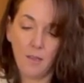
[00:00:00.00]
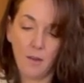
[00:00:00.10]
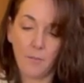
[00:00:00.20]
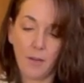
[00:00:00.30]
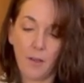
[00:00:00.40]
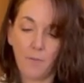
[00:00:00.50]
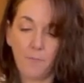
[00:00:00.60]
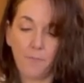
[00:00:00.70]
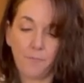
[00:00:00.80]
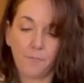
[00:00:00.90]
There we go.
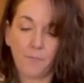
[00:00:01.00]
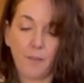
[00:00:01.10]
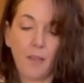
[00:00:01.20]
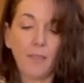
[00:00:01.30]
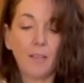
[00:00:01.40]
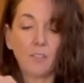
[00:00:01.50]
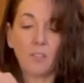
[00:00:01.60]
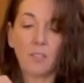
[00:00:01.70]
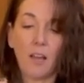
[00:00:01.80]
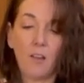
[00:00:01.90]
And that's
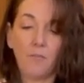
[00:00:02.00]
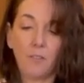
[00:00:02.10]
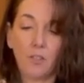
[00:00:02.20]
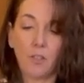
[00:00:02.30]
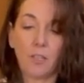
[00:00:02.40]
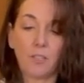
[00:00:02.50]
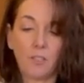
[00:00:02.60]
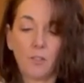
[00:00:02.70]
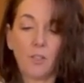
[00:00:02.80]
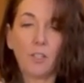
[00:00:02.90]
just a helpful trick
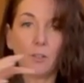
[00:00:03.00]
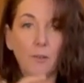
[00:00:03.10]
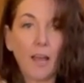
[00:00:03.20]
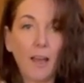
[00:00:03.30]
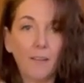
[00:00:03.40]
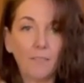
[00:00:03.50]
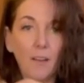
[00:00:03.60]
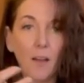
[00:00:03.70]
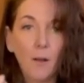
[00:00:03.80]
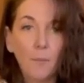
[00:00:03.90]
so you don't have
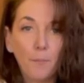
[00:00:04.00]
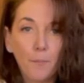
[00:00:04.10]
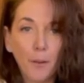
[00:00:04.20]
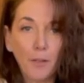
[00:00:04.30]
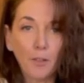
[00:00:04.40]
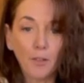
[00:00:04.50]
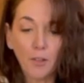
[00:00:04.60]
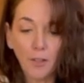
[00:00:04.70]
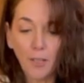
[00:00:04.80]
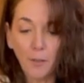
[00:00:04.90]

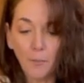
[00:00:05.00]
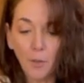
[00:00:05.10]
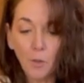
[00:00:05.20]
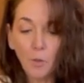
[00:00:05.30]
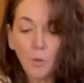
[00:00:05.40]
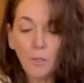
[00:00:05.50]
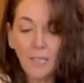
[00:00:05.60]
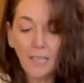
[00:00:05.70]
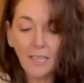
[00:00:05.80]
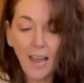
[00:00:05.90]
buttercream
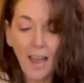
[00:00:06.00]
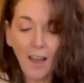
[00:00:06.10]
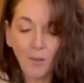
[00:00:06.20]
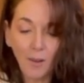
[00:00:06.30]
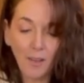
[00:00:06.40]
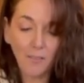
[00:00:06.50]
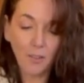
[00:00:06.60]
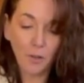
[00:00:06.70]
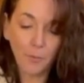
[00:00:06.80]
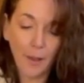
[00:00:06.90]
oozing out of
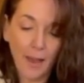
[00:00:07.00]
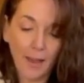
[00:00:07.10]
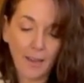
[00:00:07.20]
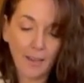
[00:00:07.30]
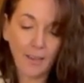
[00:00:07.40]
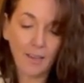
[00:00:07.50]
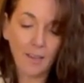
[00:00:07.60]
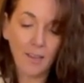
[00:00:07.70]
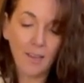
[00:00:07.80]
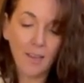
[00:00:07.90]
your bag.
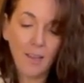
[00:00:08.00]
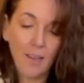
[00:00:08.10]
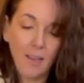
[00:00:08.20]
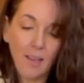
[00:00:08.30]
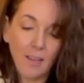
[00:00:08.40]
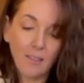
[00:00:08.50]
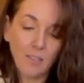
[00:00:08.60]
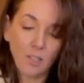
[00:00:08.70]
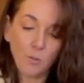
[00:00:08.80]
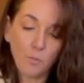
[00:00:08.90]
And then
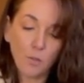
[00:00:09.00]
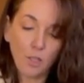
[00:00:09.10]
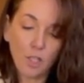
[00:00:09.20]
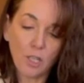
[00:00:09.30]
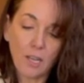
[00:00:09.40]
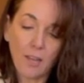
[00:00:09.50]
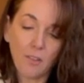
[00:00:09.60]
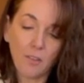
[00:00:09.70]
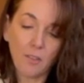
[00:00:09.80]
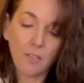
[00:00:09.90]
just push
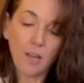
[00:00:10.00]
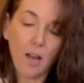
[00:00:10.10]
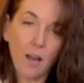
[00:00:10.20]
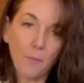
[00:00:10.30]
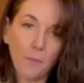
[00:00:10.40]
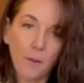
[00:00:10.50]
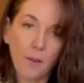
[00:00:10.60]
together the top